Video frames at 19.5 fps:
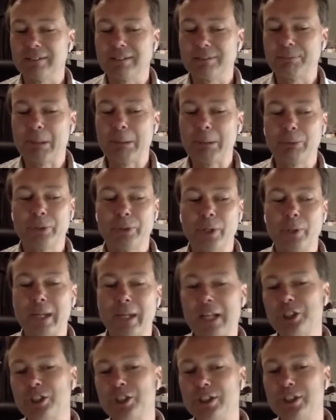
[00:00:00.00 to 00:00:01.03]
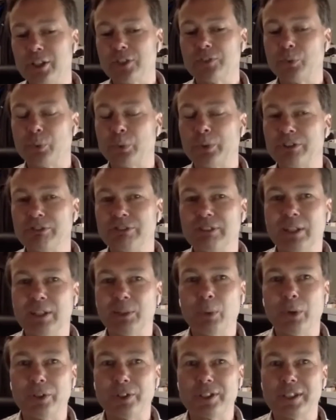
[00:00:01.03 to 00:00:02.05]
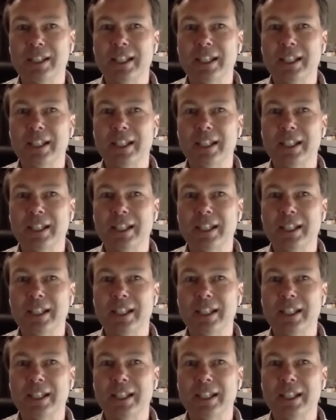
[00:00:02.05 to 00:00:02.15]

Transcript: people don't actually ask for what they really want.